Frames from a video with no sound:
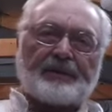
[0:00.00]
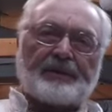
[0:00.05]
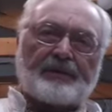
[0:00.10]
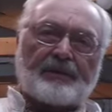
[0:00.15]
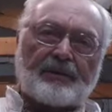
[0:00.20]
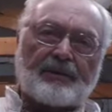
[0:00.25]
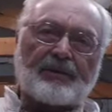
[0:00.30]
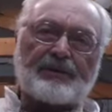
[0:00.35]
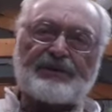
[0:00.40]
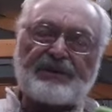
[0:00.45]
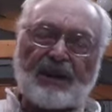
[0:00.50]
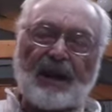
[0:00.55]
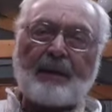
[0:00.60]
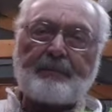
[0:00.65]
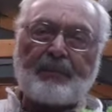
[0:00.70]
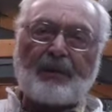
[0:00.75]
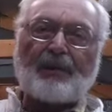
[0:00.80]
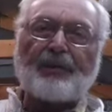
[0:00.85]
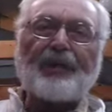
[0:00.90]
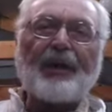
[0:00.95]
Well, there's a
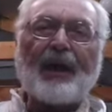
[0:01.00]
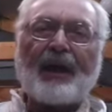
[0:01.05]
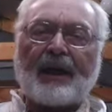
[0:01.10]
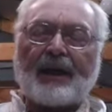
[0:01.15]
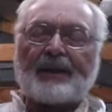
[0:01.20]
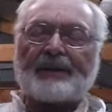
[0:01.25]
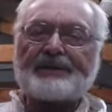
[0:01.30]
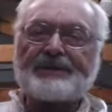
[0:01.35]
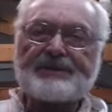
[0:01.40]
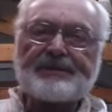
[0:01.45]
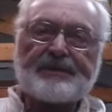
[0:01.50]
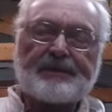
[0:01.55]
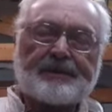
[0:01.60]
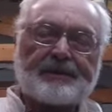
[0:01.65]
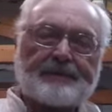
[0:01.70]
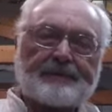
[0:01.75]
couple things.